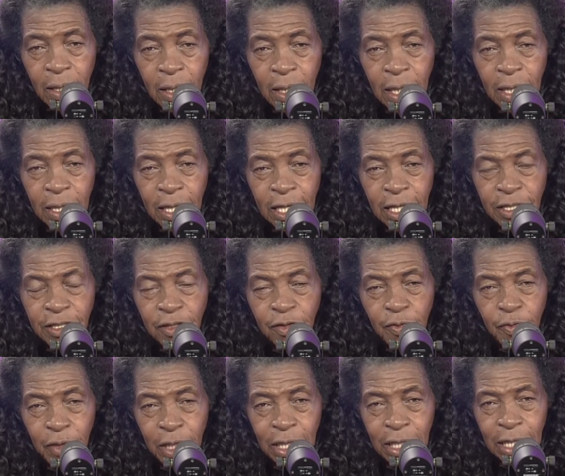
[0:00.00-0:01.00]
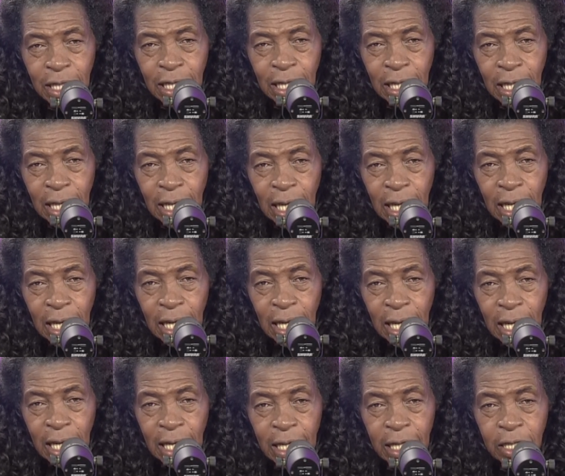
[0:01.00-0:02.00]
this is what
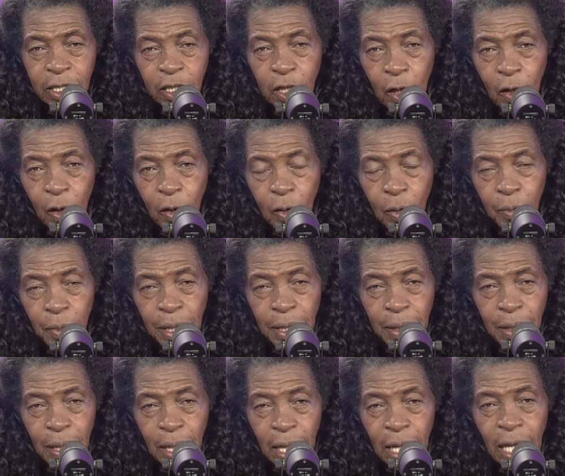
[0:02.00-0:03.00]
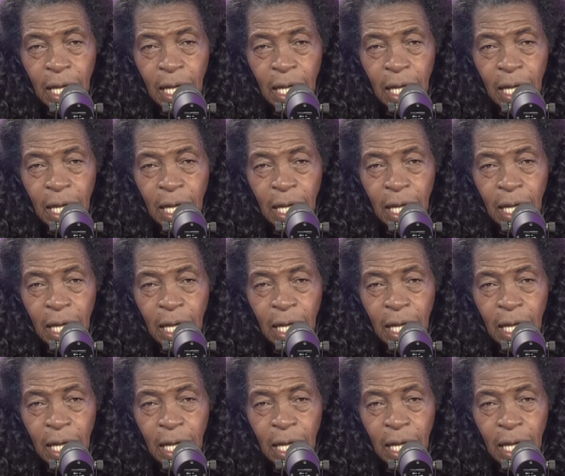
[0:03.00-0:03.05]
He told me.